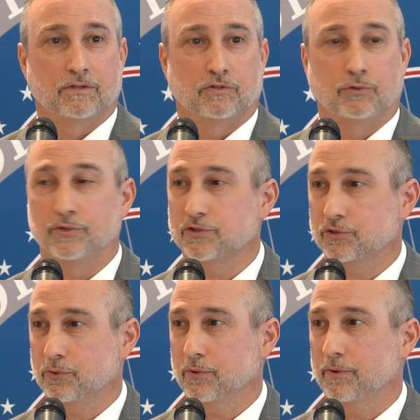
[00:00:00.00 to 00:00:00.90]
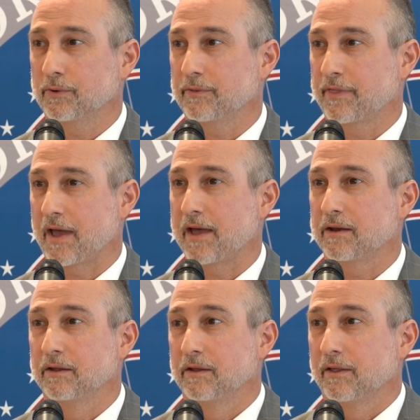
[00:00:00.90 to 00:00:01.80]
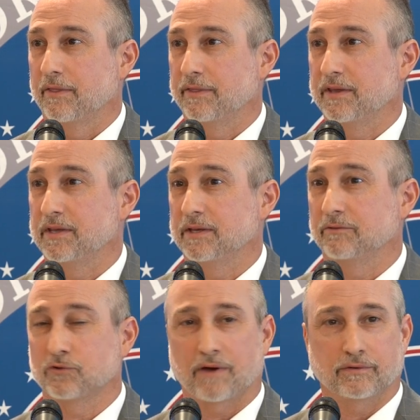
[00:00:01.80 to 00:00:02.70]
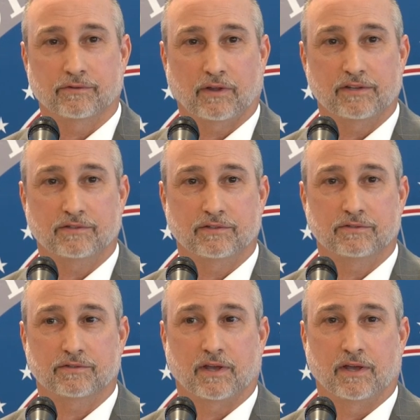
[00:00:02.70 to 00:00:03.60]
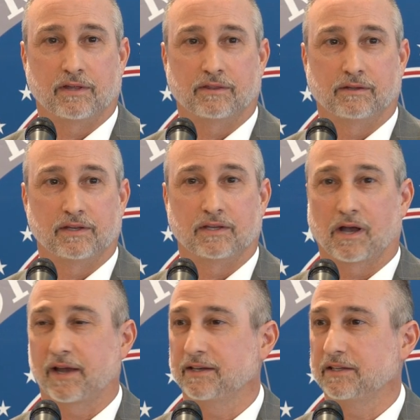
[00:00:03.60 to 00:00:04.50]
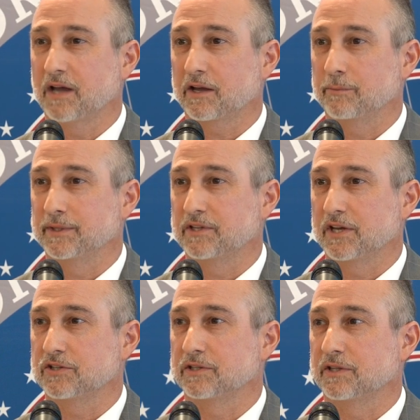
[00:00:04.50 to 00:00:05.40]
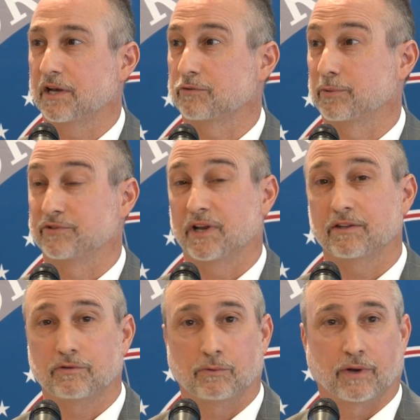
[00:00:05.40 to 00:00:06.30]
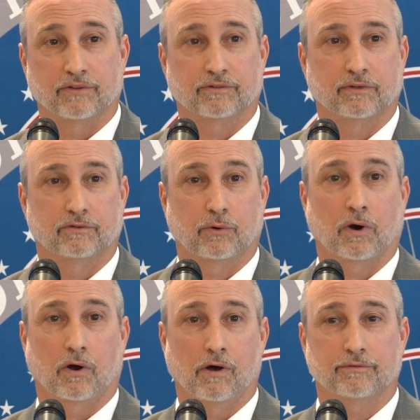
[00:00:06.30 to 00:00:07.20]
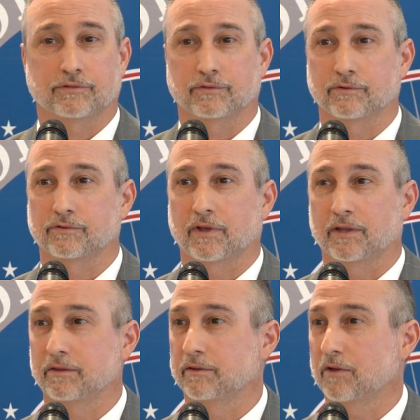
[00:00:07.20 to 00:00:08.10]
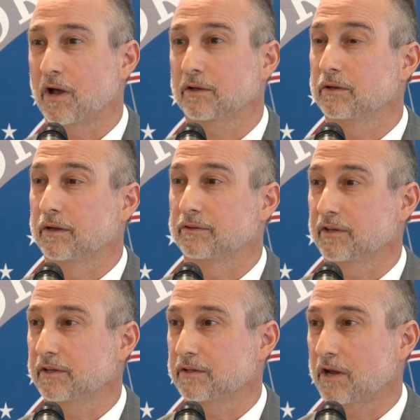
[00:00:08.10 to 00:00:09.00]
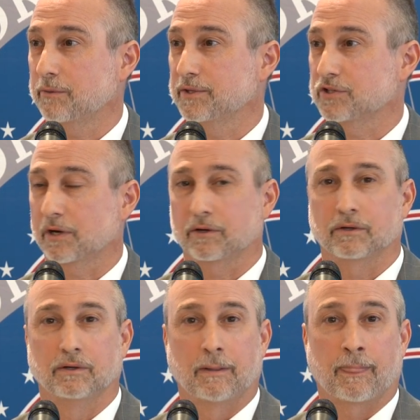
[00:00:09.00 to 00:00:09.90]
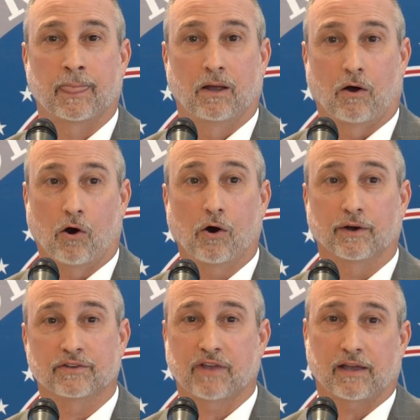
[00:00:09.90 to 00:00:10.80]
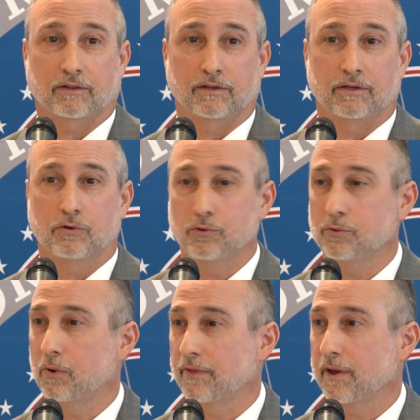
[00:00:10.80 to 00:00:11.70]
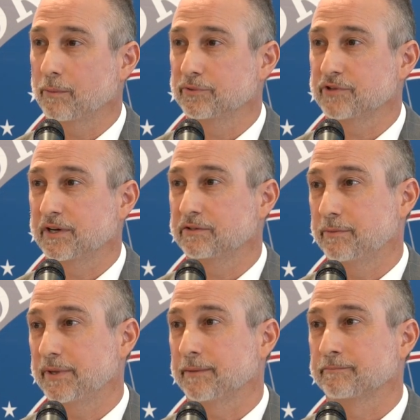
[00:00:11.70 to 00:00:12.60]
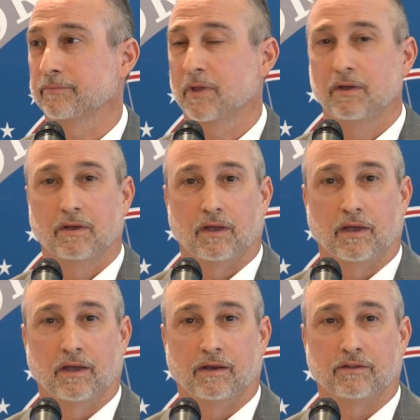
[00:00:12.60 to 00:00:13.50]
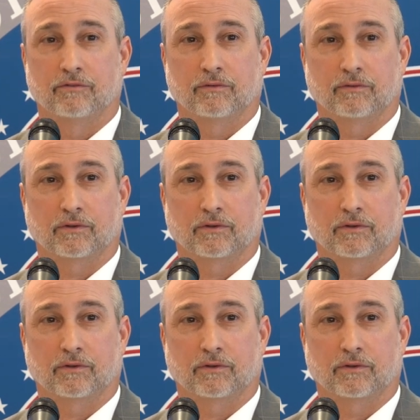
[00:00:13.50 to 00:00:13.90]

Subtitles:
to ensure that the driver's license and the ID documentation that is presented to us, to our officers at the ticket document checker, are exactly who they are presenting to be. And it's